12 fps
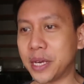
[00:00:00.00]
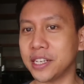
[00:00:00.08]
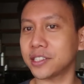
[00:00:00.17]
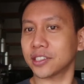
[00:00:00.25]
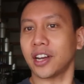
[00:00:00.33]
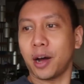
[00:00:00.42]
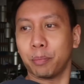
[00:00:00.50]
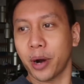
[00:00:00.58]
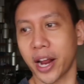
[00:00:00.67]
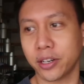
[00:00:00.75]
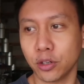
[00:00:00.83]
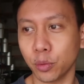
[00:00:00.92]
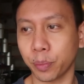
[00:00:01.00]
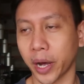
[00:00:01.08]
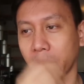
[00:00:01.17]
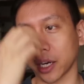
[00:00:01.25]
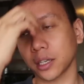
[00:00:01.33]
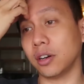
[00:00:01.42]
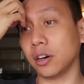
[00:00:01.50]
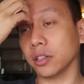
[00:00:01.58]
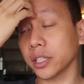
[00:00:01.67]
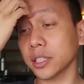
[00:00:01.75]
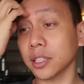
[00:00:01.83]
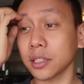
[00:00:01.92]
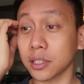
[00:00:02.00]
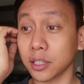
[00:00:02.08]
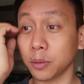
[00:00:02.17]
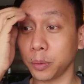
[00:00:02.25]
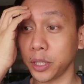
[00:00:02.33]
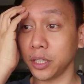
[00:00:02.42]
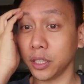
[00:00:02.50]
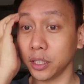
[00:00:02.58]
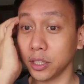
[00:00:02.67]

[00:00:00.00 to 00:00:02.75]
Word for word: me meets a brand new pack. Oh, this is gonna be,